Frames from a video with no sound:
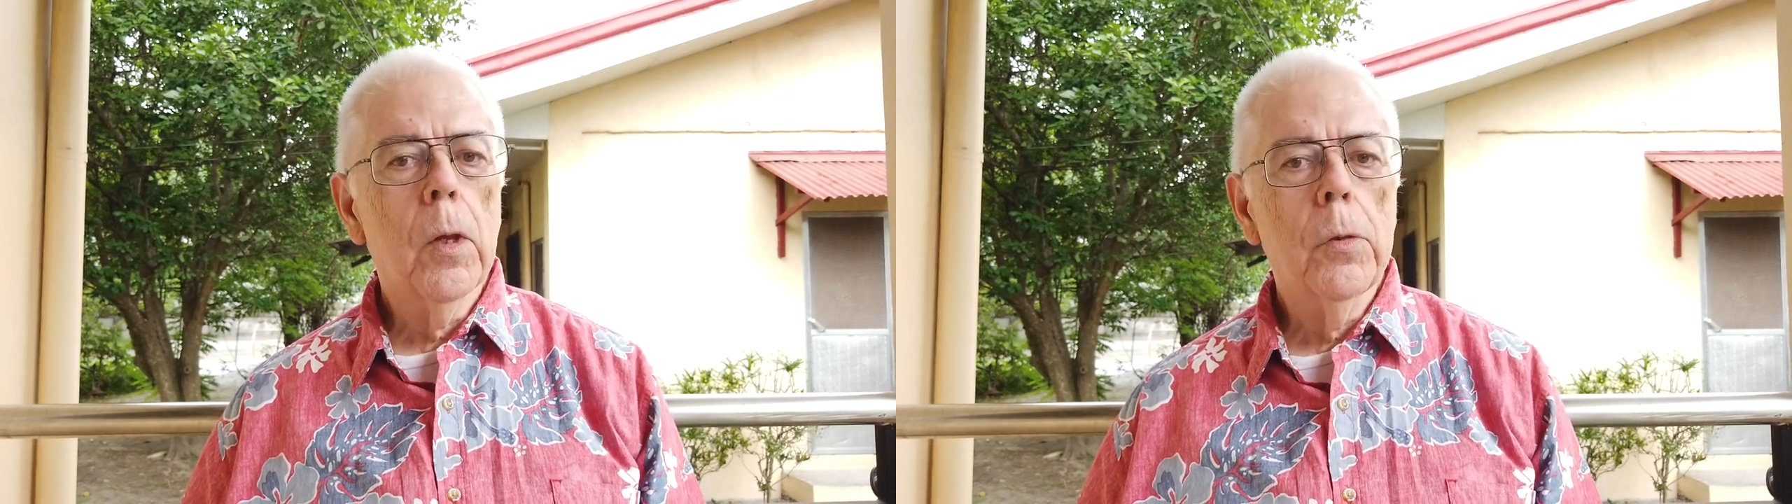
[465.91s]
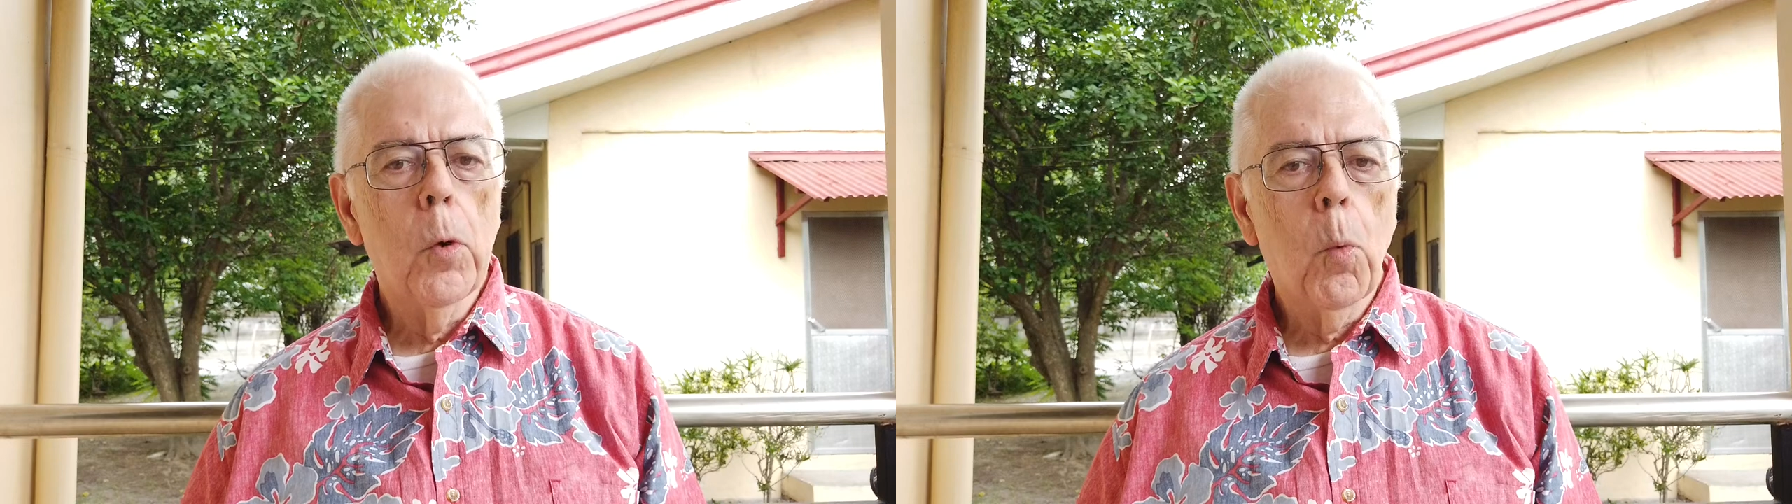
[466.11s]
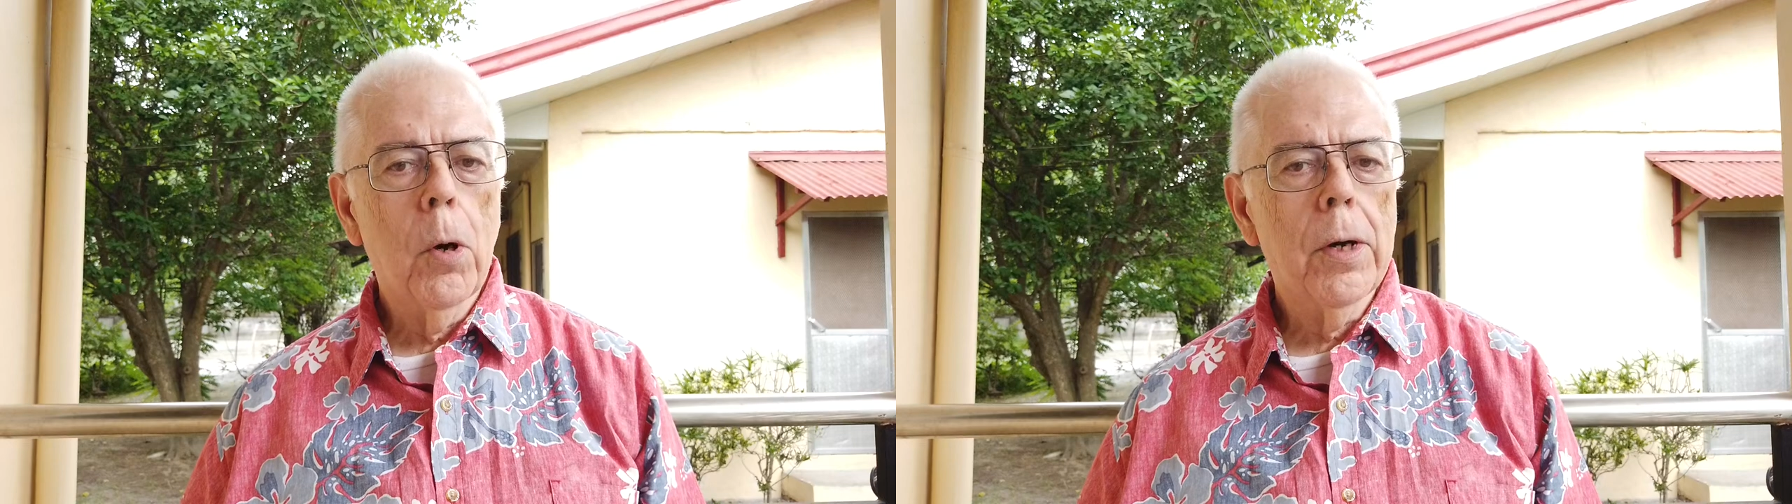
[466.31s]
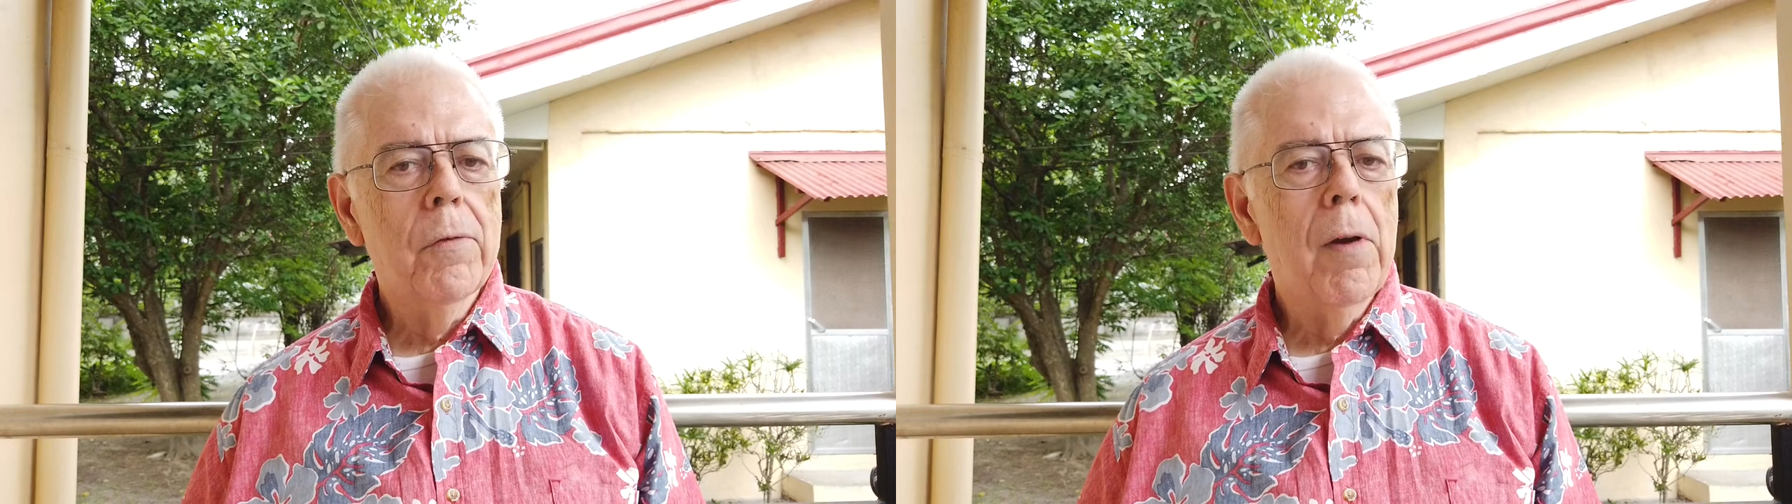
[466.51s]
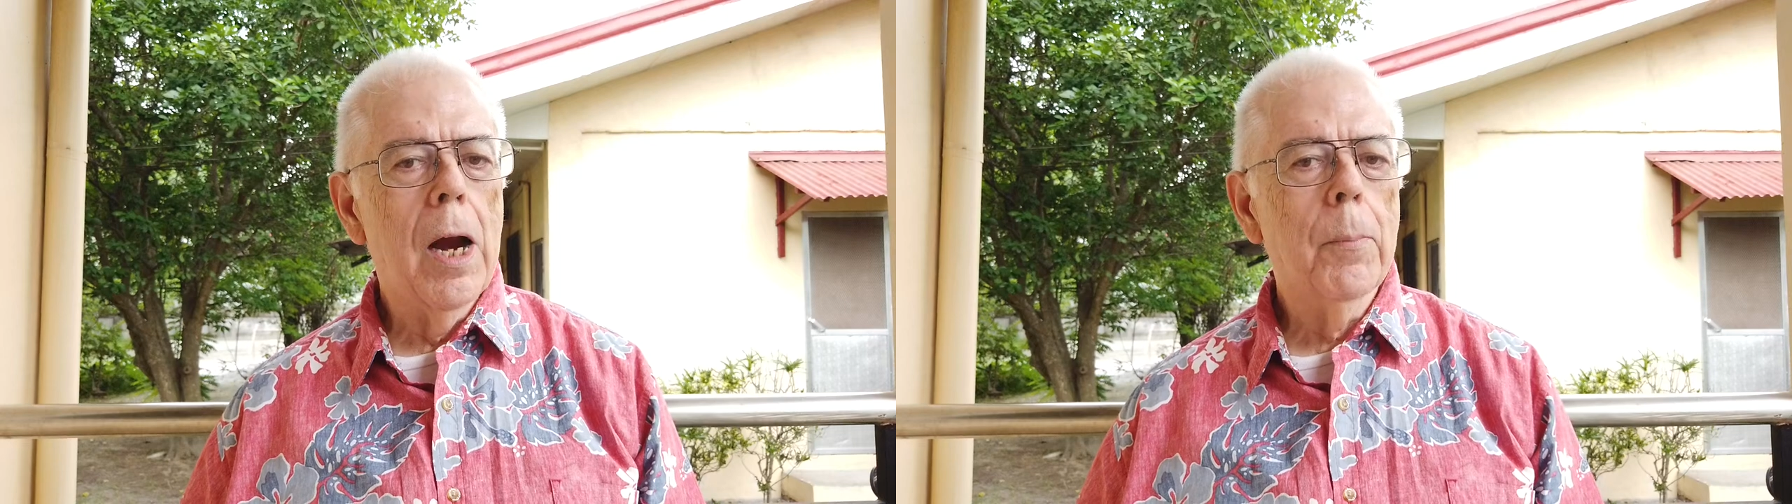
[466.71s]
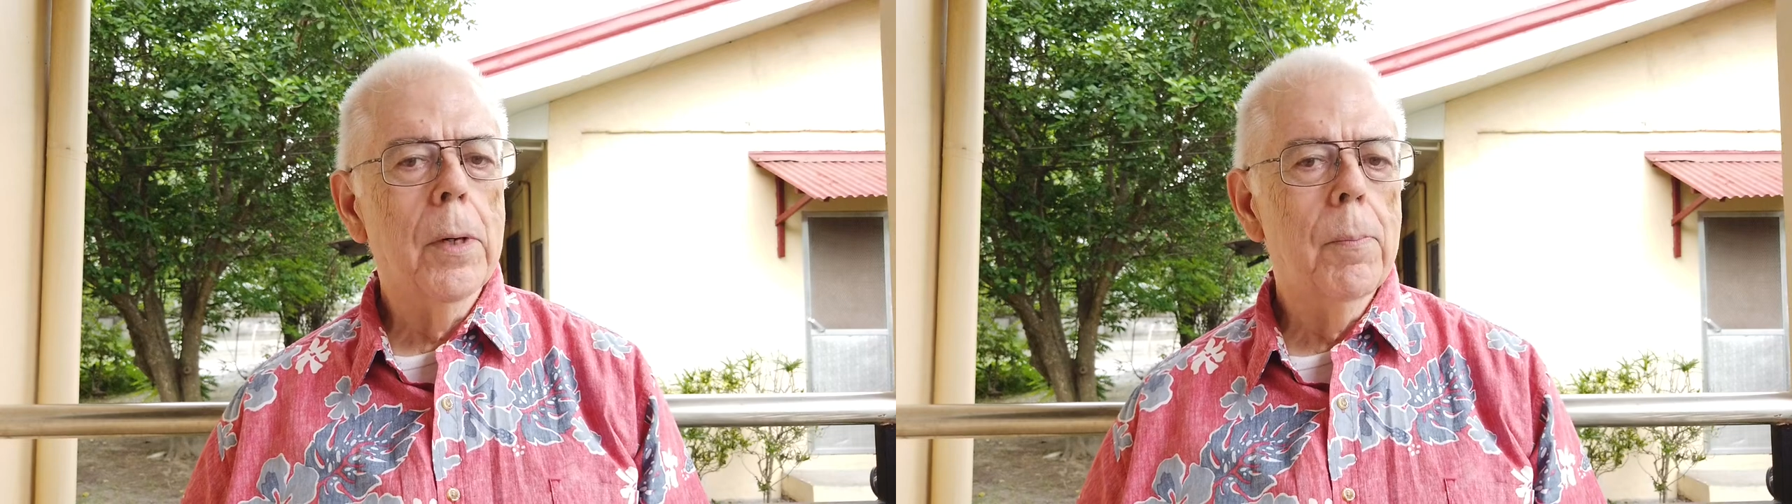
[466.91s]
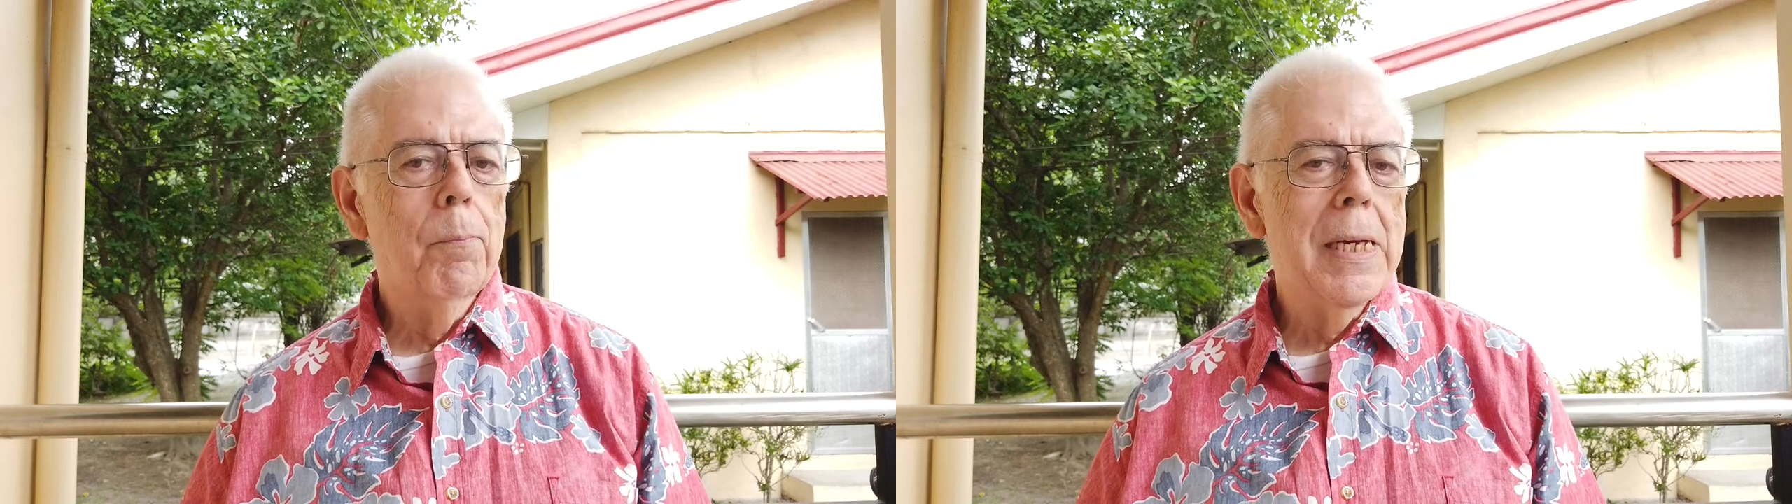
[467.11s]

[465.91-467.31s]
in their work environment,